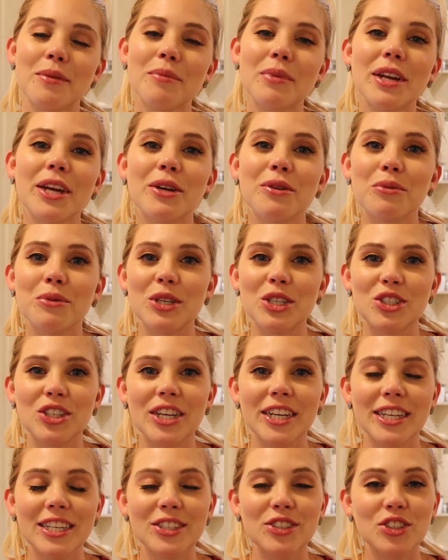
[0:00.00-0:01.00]
But I wish
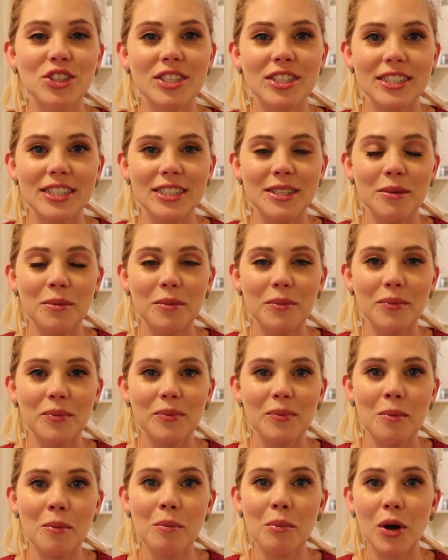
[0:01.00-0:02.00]
I could just
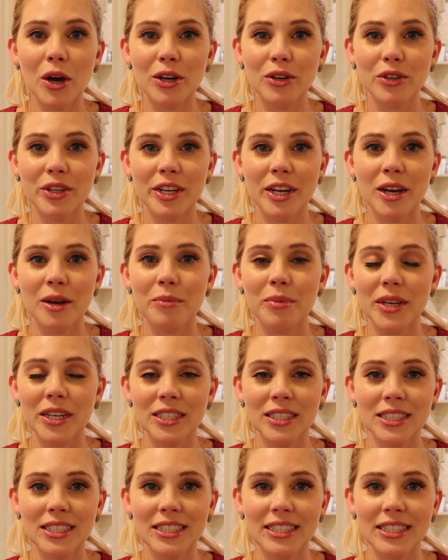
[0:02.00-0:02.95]
bottle it up and